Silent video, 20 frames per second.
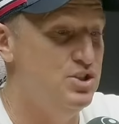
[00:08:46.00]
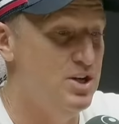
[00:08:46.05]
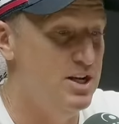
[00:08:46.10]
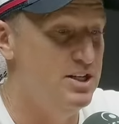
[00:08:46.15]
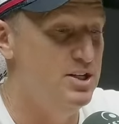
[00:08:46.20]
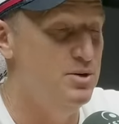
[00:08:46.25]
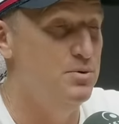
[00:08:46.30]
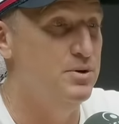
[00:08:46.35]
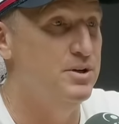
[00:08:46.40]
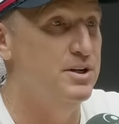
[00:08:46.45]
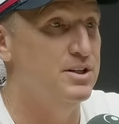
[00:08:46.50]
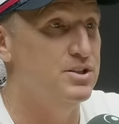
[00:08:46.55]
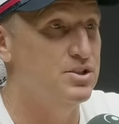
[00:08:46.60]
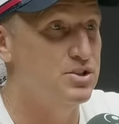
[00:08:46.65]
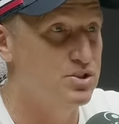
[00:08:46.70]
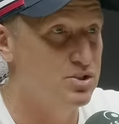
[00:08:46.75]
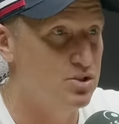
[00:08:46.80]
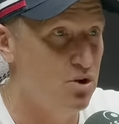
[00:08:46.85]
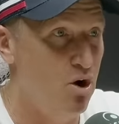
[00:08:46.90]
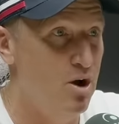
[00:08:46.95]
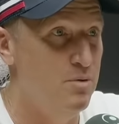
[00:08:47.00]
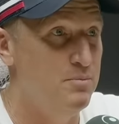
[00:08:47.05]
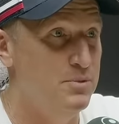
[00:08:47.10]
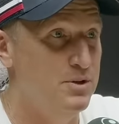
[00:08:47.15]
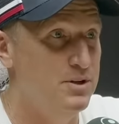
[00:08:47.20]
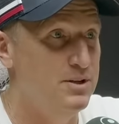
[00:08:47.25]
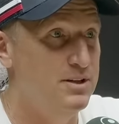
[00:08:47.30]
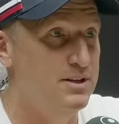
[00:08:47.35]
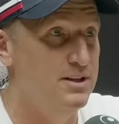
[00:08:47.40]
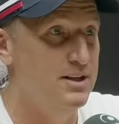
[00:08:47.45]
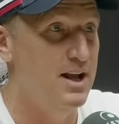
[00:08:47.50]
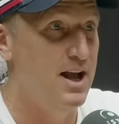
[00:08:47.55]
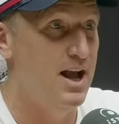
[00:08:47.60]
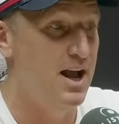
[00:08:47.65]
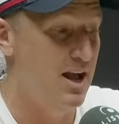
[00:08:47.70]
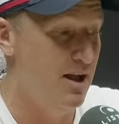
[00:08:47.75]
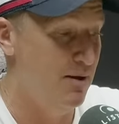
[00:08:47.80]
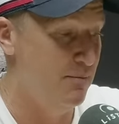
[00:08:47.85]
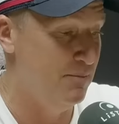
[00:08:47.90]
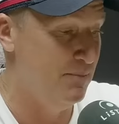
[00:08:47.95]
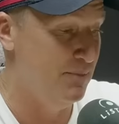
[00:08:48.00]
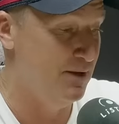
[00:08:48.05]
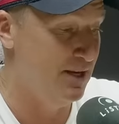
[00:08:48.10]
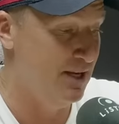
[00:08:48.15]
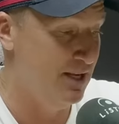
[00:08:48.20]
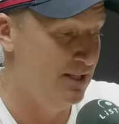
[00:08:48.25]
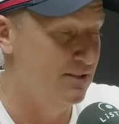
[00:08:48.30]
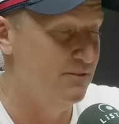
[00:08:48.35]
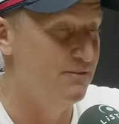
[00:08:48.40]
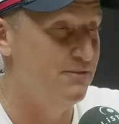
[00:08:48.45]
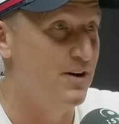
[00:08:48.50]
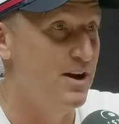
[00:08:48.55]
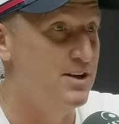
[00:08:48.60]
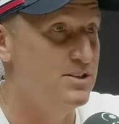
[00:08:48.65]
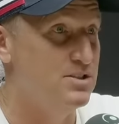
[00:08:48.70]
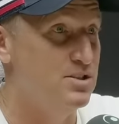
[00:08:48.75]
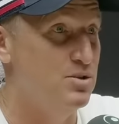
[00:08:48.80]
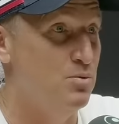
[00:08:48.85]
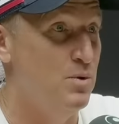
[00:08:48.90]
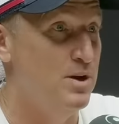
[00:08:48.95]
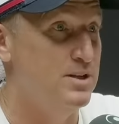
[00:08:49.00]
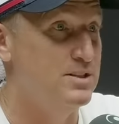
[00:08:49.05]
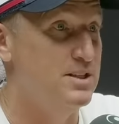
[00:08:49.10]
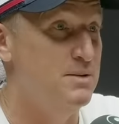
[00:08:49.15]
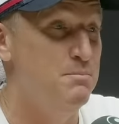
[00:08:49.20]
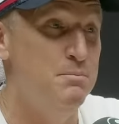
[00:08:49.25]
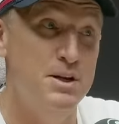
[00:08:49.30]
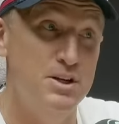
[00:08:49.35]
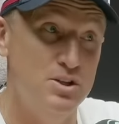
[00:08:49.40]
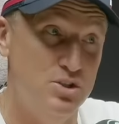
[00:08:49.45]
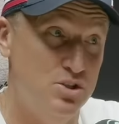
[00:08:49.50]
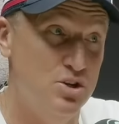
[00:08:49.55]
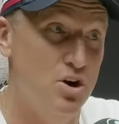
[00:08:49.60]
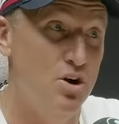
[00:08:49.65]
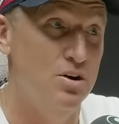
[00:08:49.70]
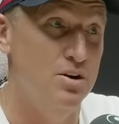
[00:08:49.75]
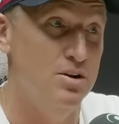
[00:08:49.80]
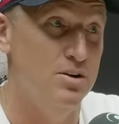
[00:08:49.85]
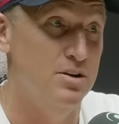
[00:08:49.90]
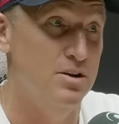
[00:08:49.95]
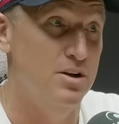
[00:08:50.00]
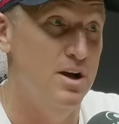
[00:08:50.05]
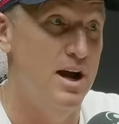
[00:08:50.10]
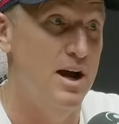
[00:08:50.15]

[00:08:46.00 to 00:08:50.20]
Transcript: genuine excitement um, in the face of the West Indies. Bit of shock.